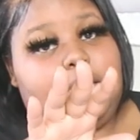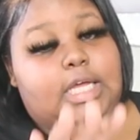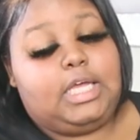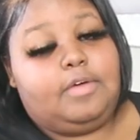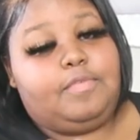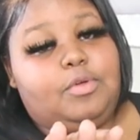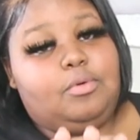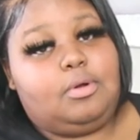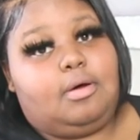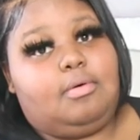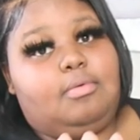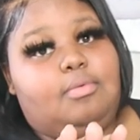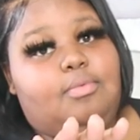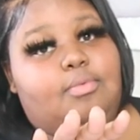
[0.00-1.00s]
If you
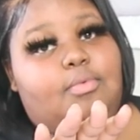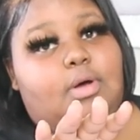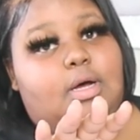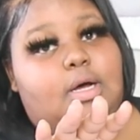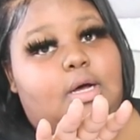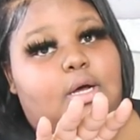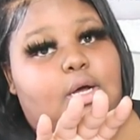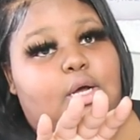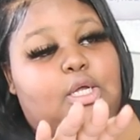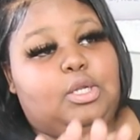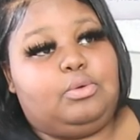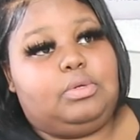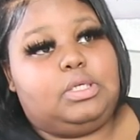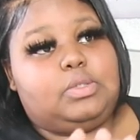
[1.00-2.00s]
know a
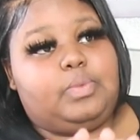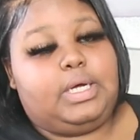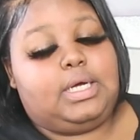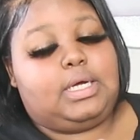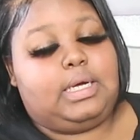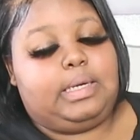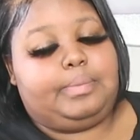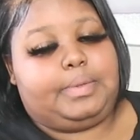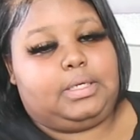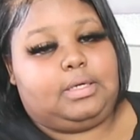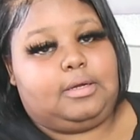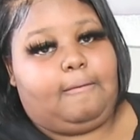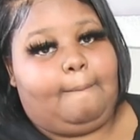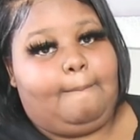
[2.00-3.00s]
glueless wig
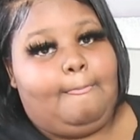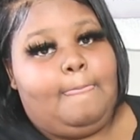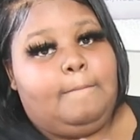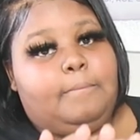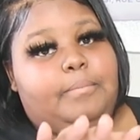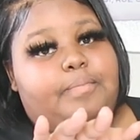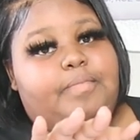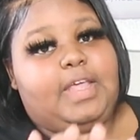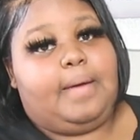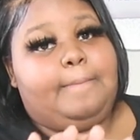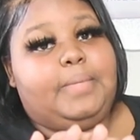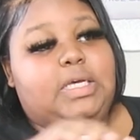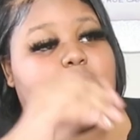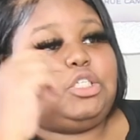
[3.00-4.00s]
company
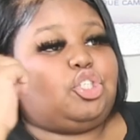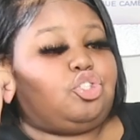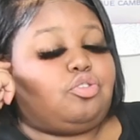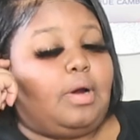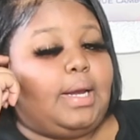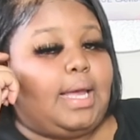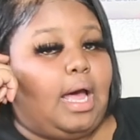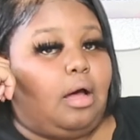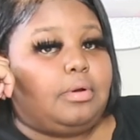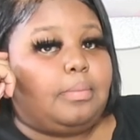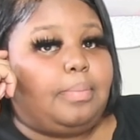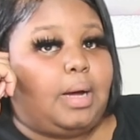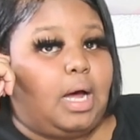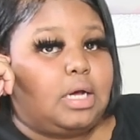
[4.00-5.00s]
that means straight out
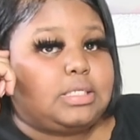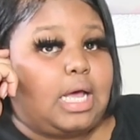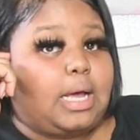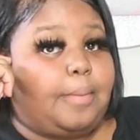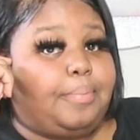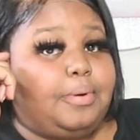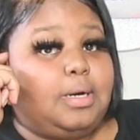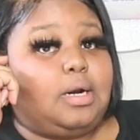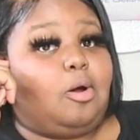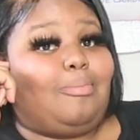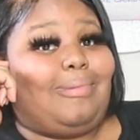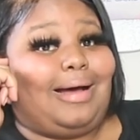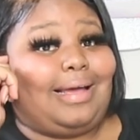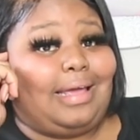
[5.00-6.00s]
the box, I can put it
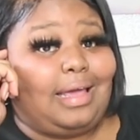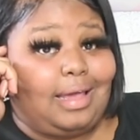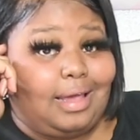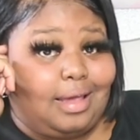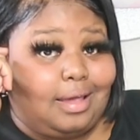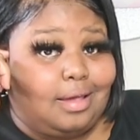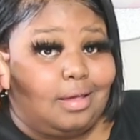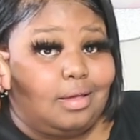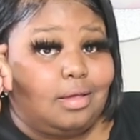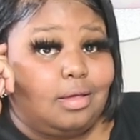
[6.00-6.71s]
on my head,